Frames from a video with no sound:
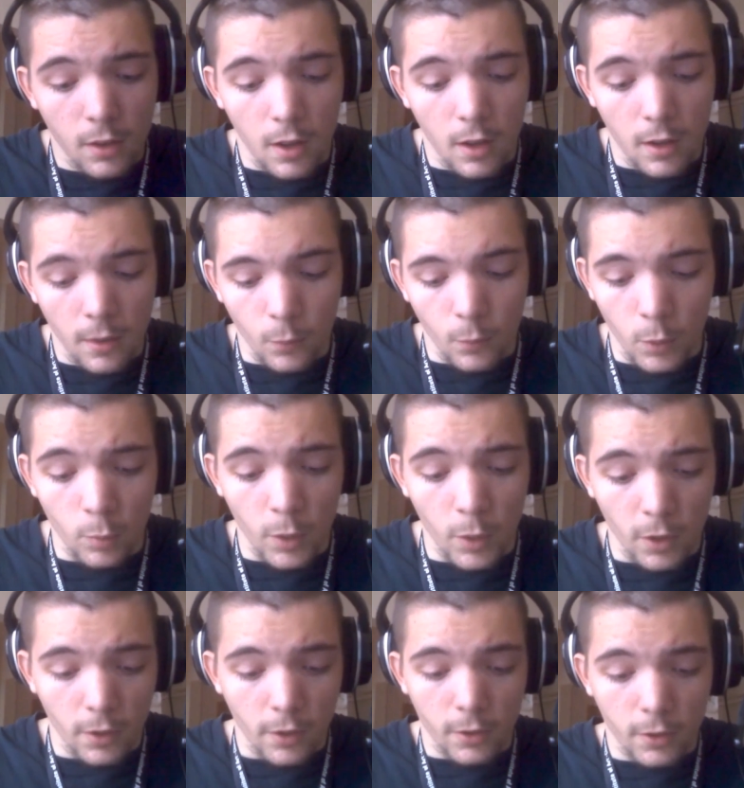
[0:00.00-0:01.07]
one way or
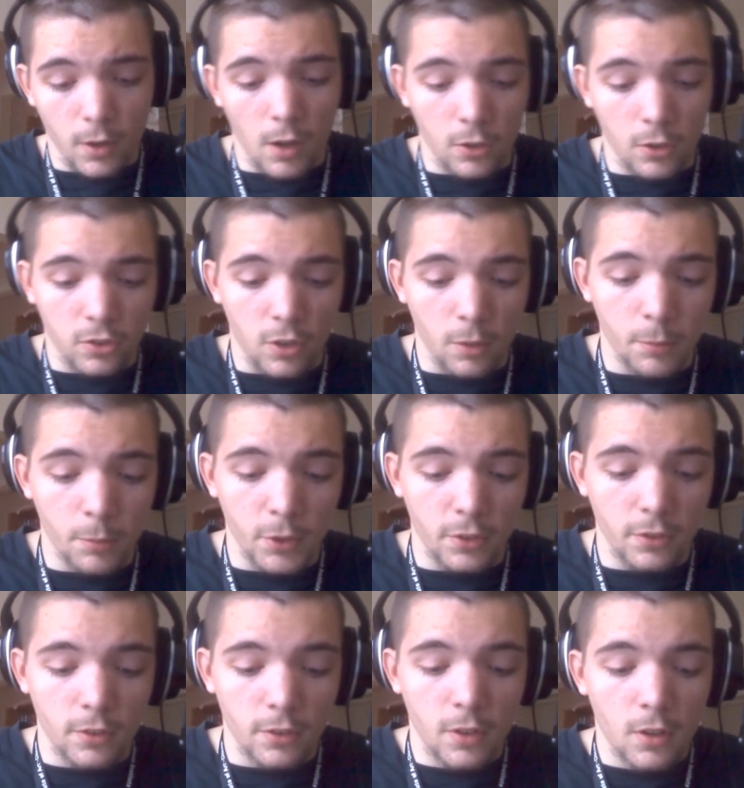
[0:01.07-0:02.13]
another, I'll start
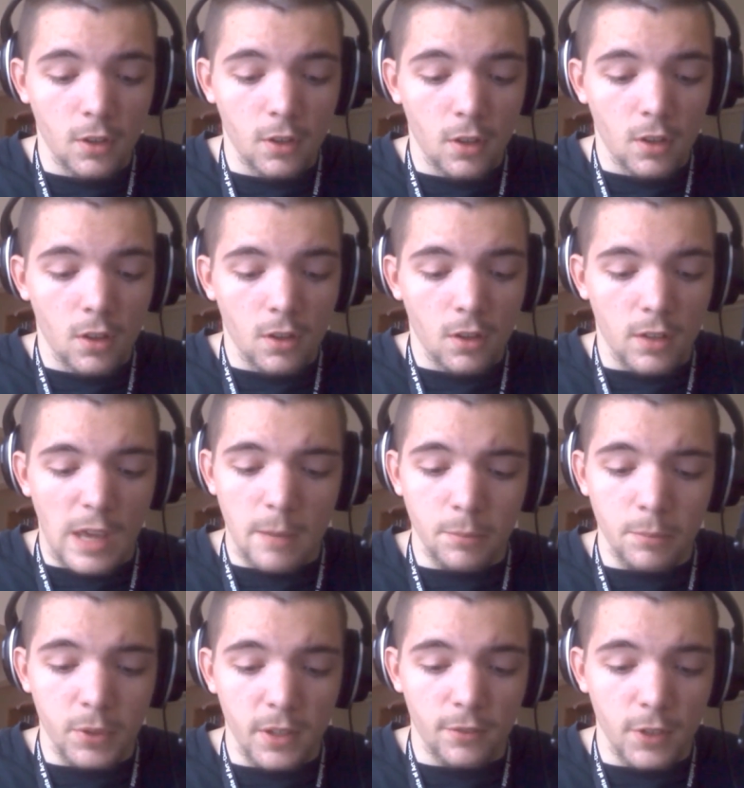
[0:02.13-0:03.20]
putting
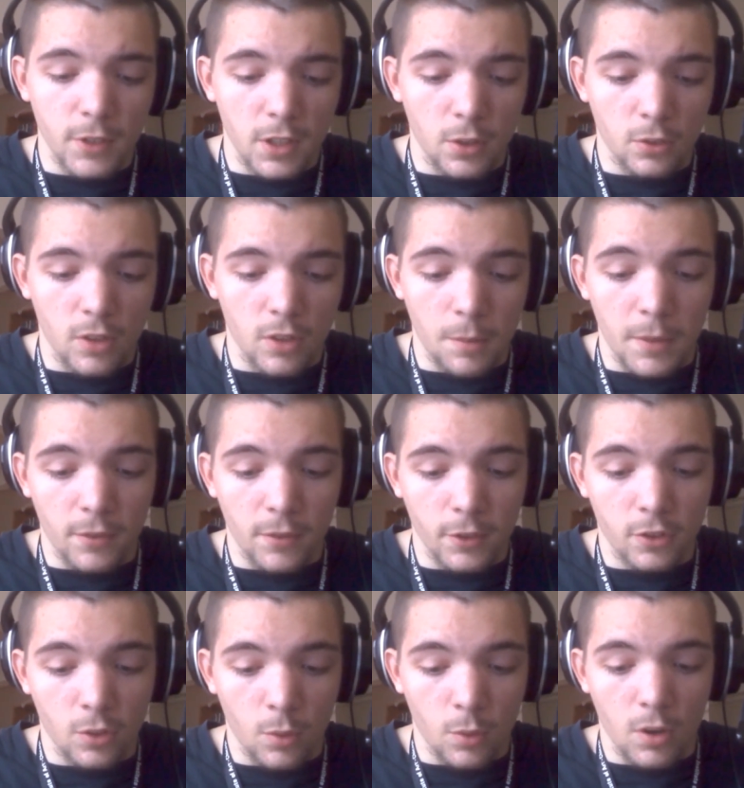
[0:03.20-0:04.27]
gameplay videos up every
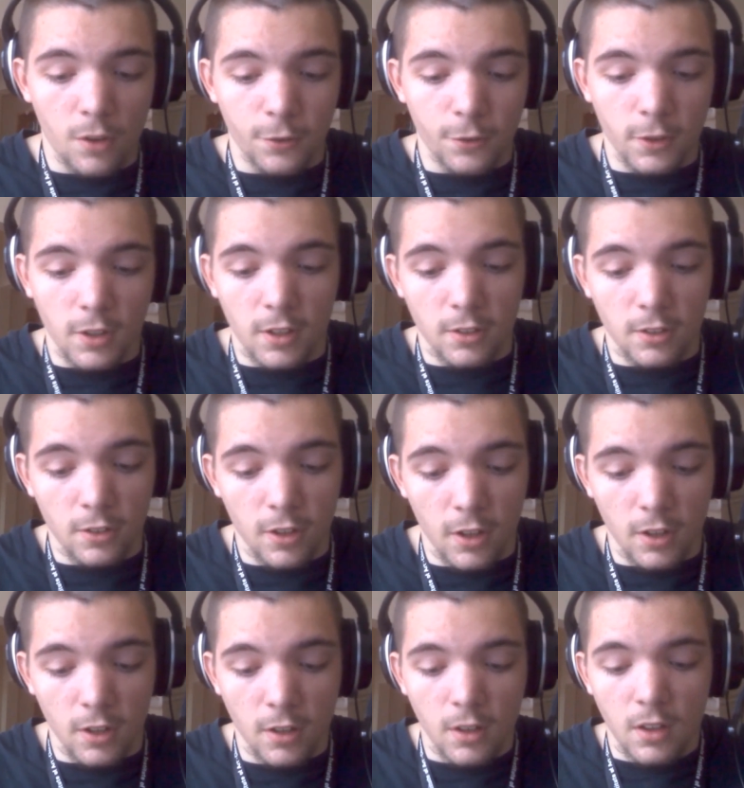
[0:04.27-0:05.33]
so often, and
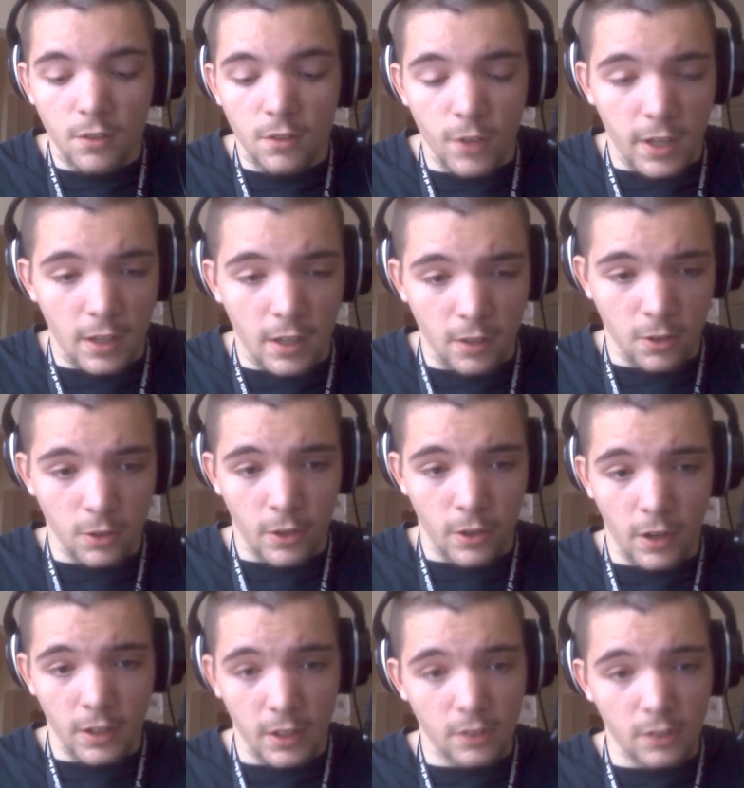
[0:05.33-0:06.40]
if I get a good
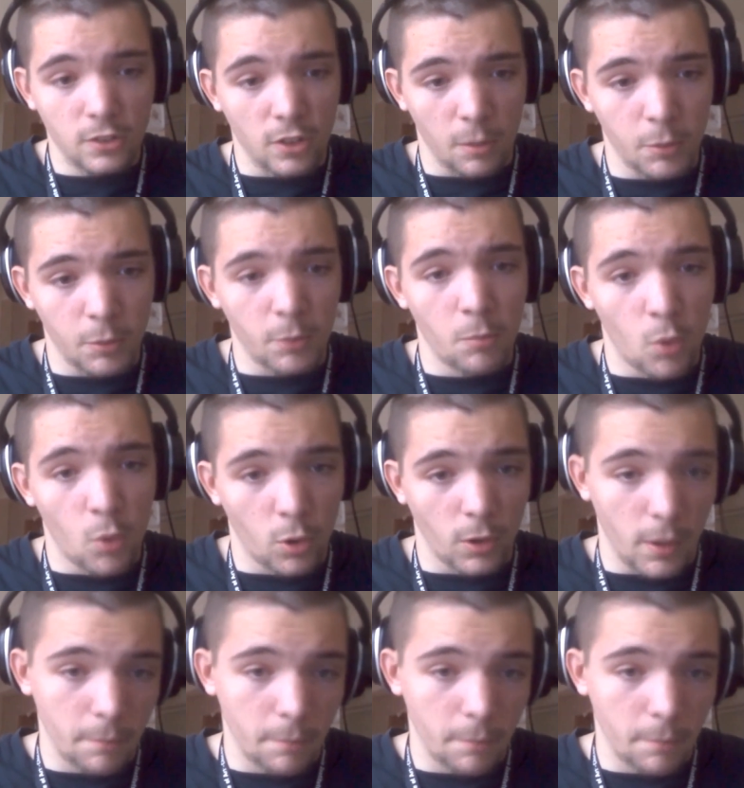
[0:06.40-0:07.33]
audience, I'll put more up.